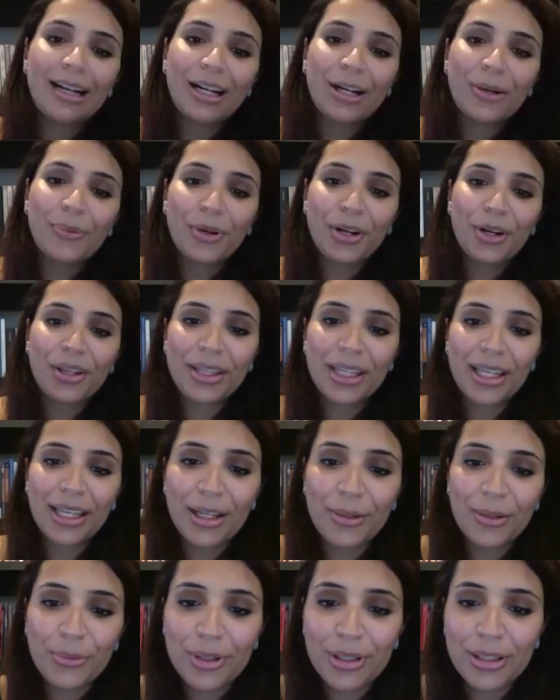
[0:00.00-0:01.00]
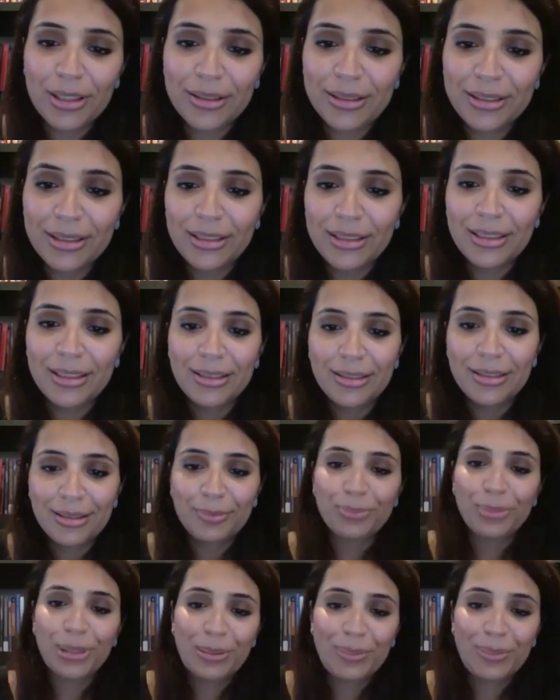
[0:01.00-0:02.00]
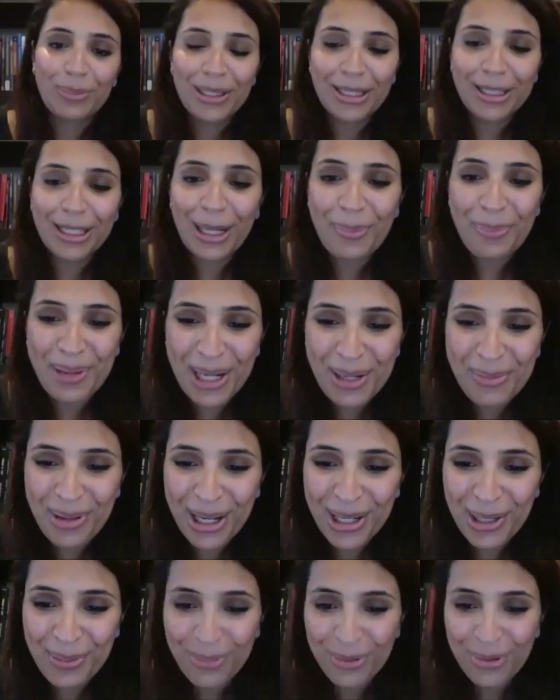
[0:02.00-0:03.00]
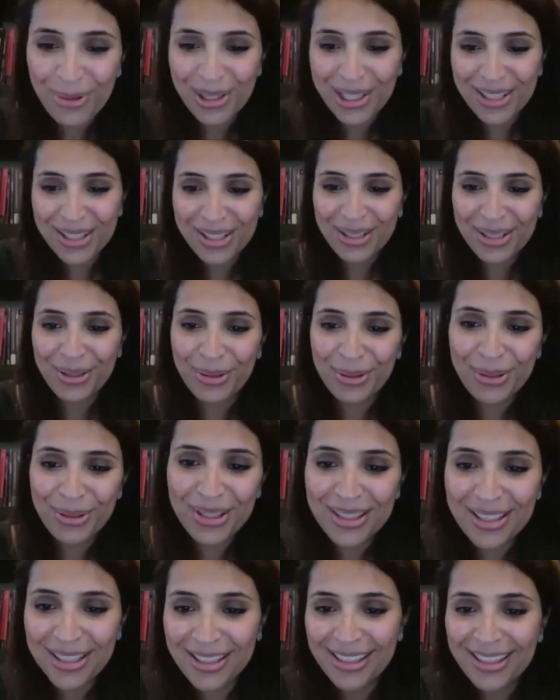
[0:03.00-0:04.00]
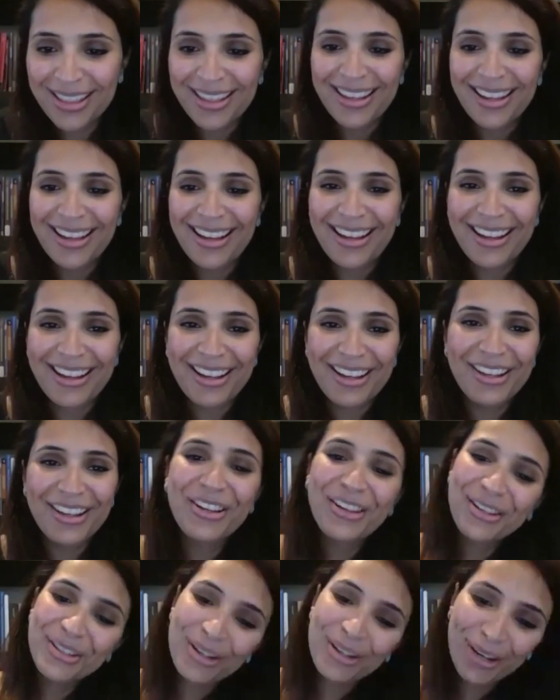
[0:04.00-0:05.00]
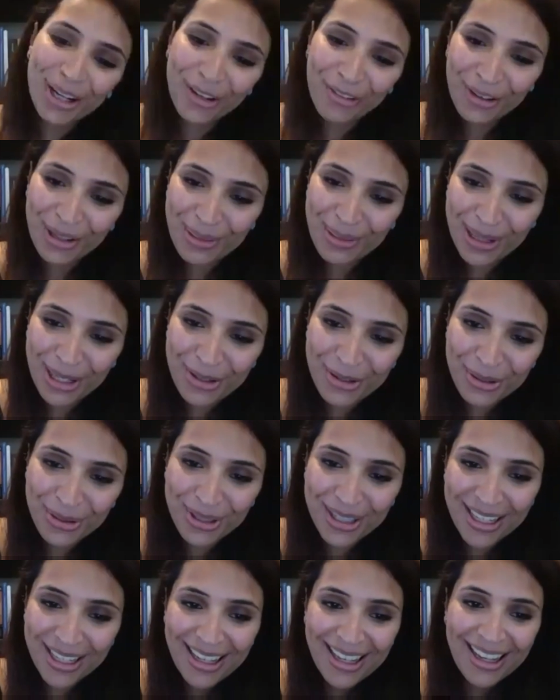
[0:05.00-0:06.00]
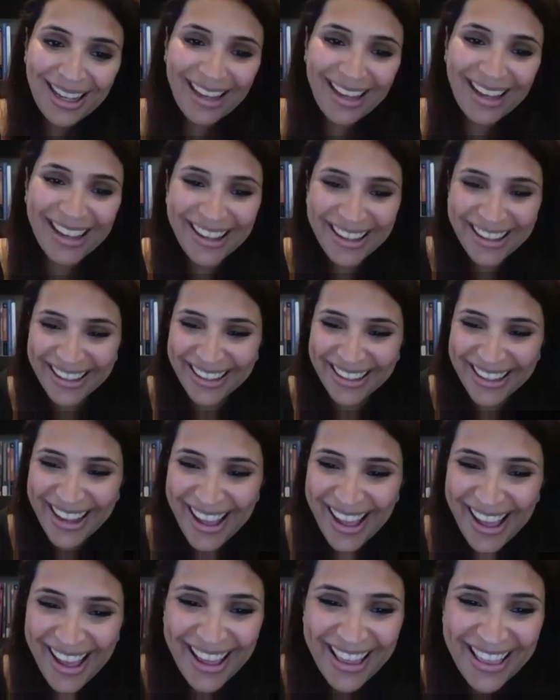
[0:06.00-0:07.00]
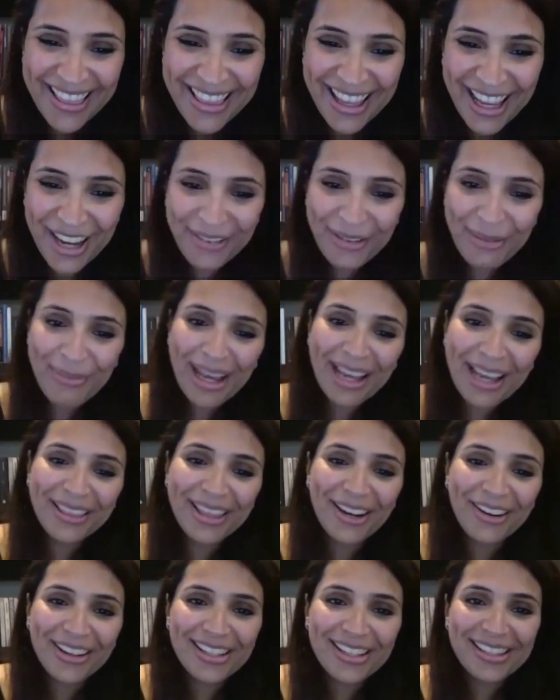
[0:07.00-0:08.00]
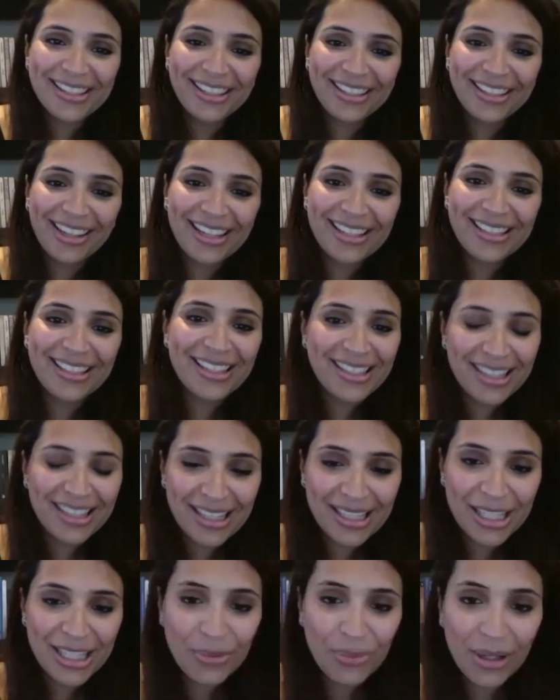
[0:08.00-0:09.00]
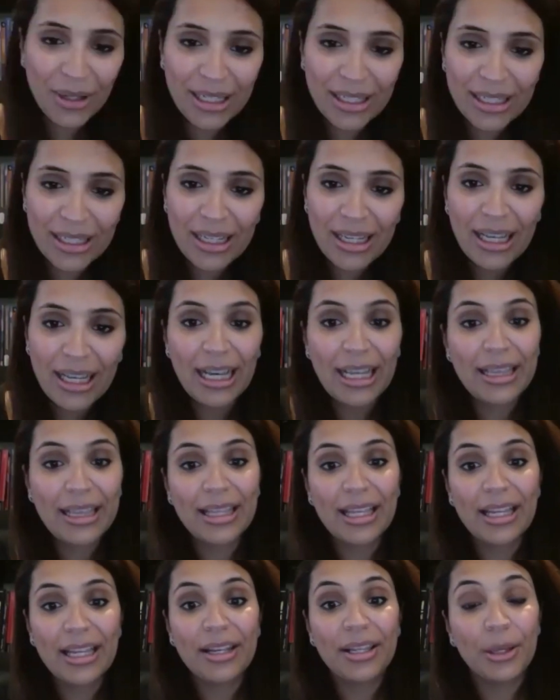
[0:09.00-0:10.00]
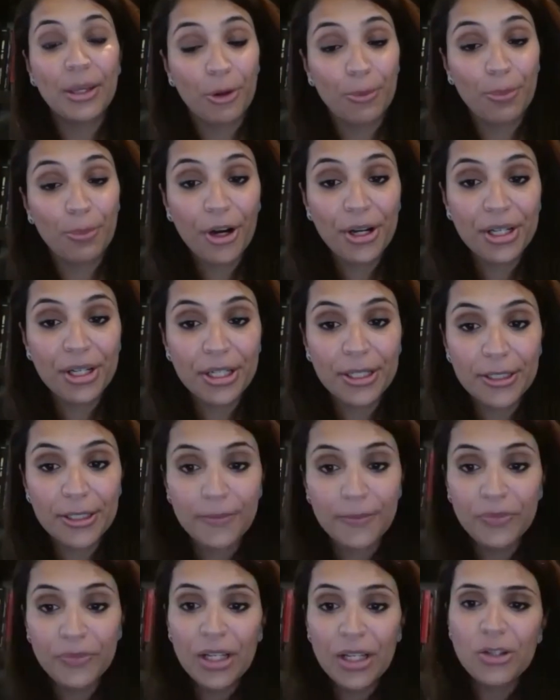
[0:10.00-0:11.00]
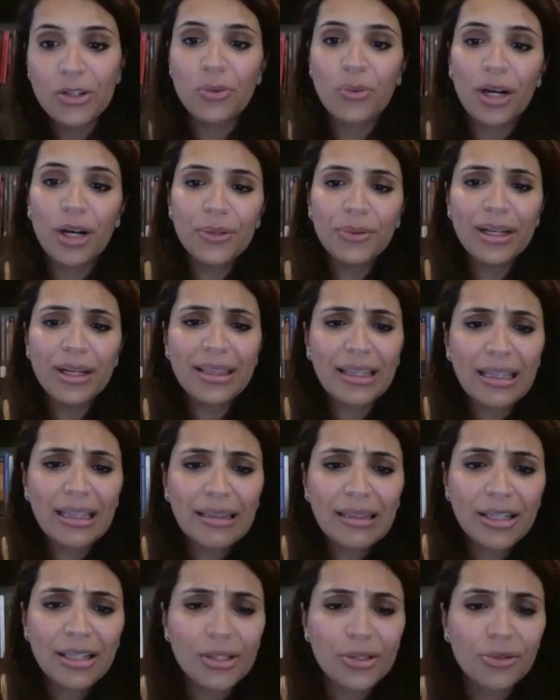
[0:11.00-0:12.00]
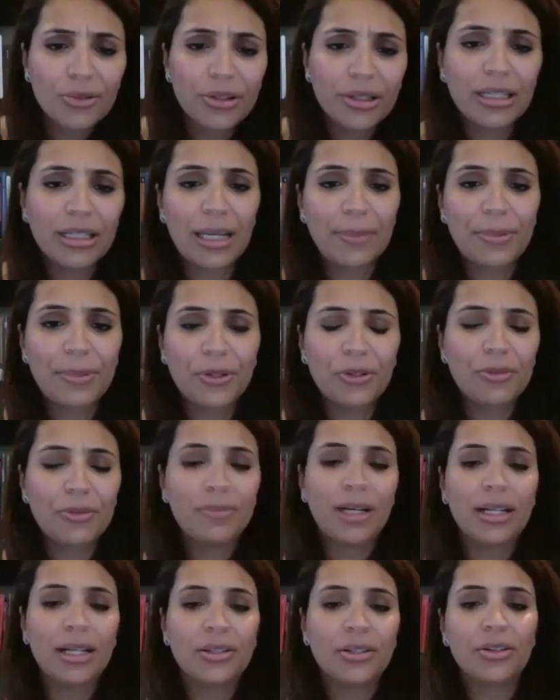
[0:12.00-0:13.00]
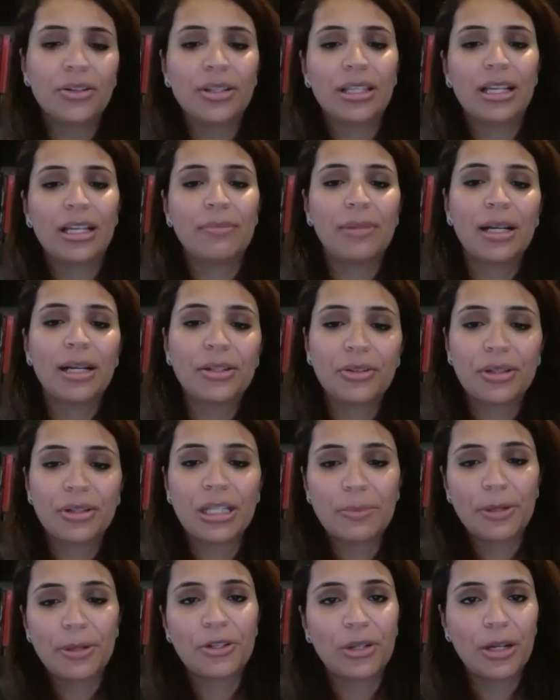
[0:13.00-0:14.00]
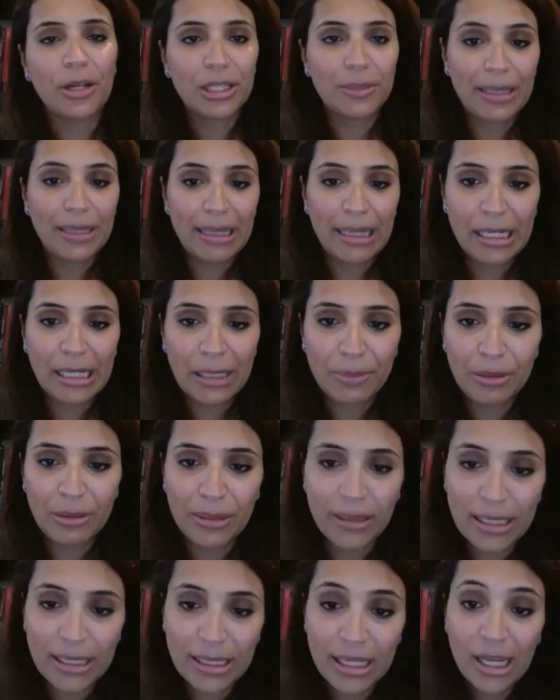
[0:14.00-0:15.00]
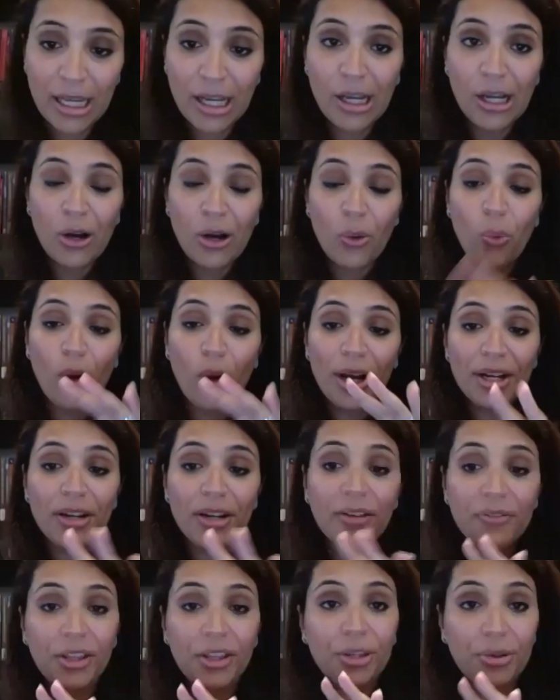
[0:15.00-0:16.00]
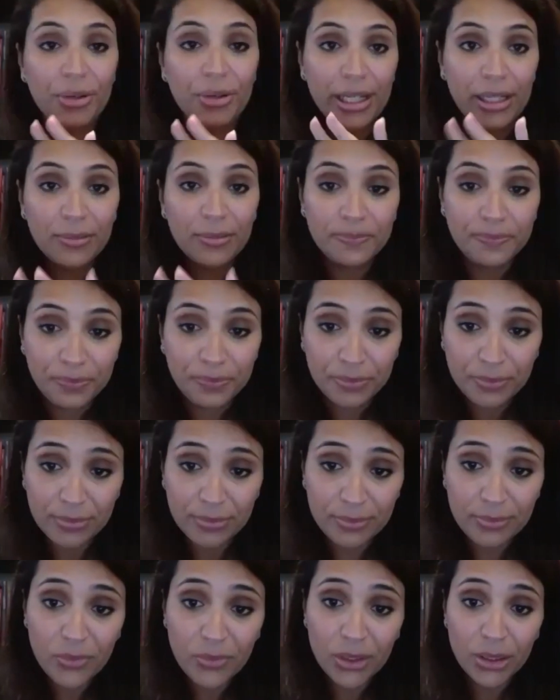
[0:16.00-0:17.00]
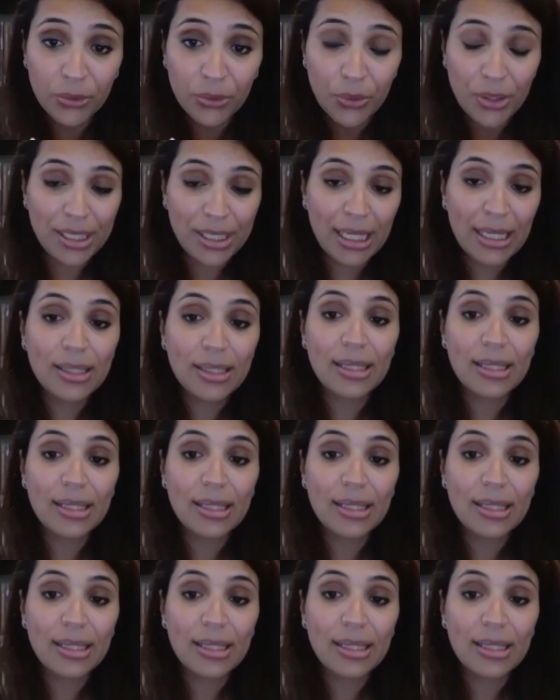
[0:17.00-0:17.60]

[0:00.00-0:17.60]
where they were probably accompanied by Napoleon's ghost. Sorry for the bad joke. They remained there until 1961, and then they were pardoned. So why do I think this historical episode matters, and matters especially to Bahraini diplomats? one of the three who were sent to